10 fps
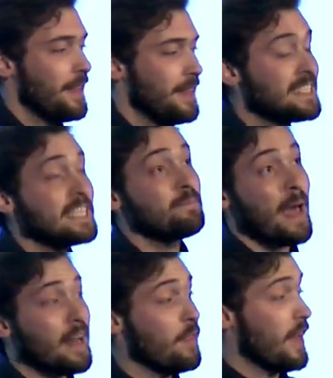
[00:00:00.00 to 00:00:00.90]
this is
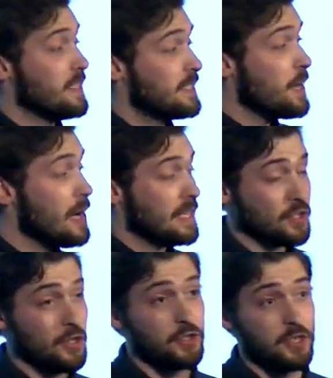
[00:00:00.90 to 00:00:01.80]
better than serial
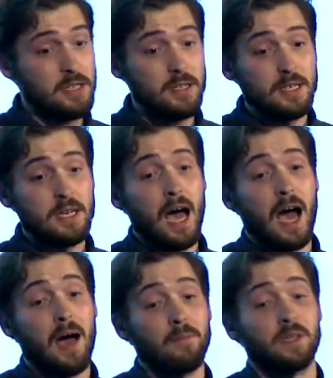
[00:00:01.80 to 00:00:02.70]
execution
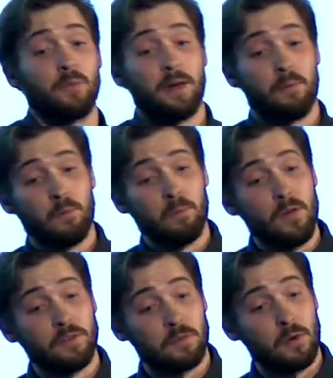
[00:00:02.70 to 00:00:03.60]
um, we
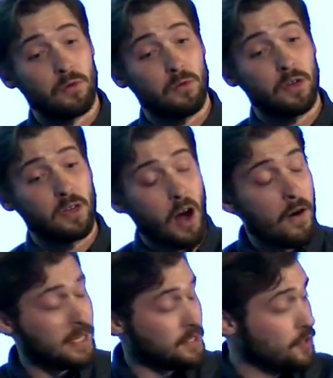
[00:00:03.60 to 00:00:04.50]
move into a model called
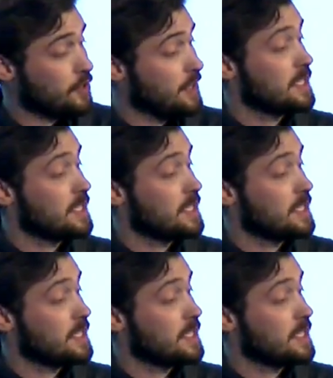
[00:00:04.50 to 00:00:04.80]
concurrent execution.